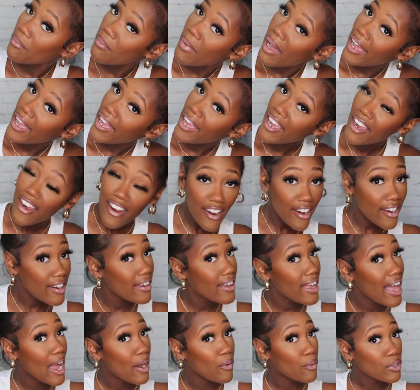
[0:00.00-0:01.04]
My hair,
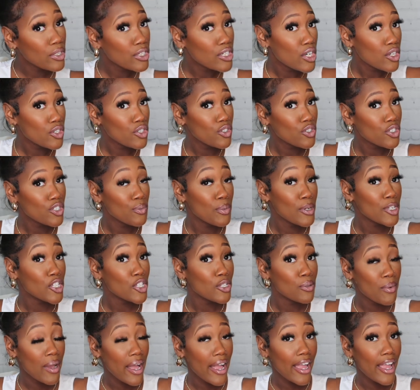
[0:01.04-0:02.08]
I really don't do too much
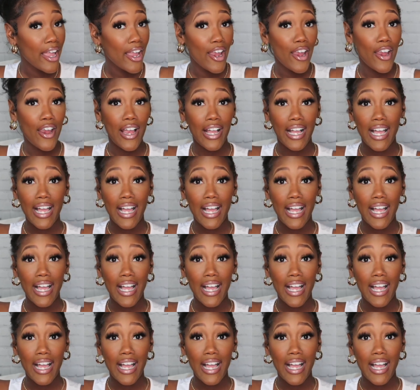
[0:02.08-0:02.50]
to my hair.